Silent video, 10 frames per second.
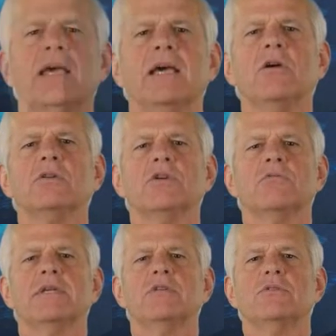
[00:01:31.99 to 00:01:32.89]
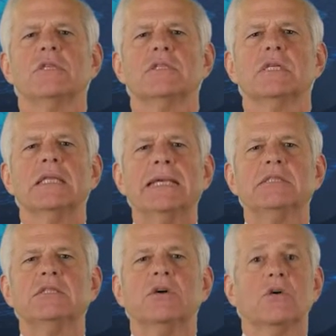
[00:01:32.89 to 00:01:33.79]
It also reduces
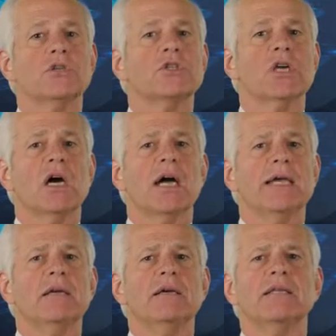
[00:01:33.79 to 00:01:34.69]
glint or shine